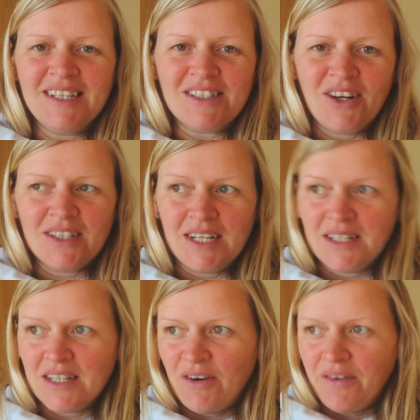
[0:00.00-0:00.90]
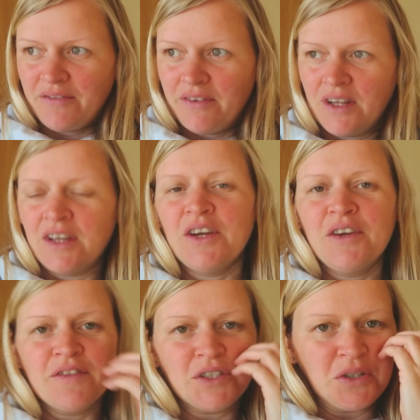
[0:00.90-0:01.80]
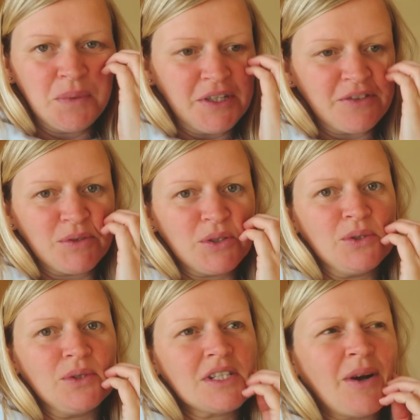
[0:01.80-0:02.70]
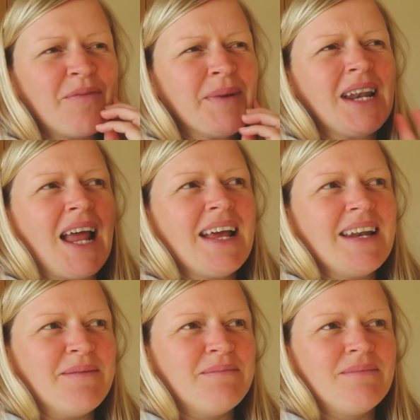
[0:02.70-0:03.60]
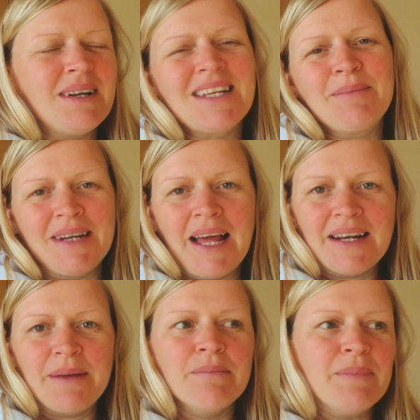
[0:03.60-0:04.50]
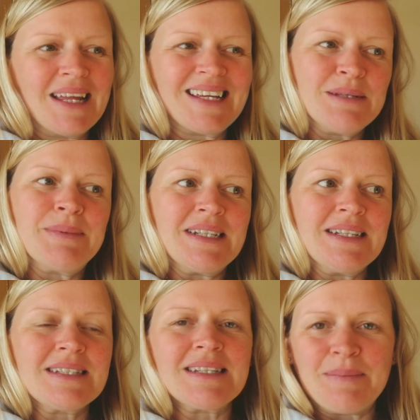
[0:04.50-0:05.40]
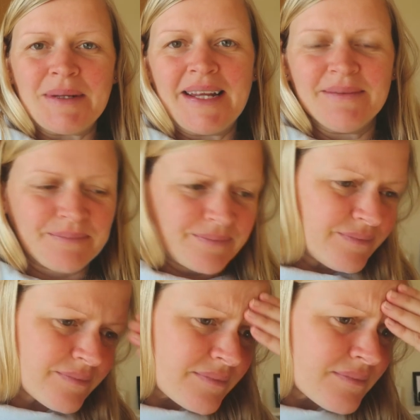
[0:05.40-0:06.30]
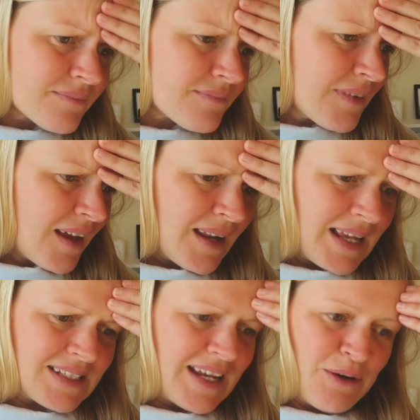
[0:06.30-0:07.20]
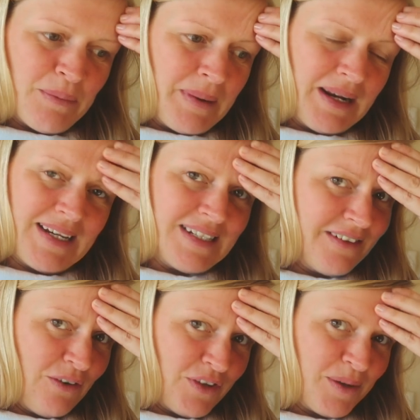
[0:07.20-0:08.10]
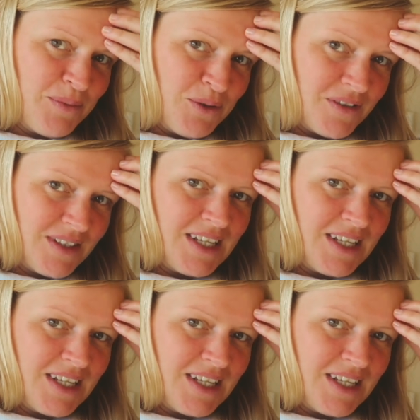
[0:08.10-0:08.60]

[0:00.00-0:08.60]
Easter holidays, they're off for two weeks from school. So I've been letting him, I say been letting him, but like he's been sleeping in. Uh, like staying up a bit later on the computer and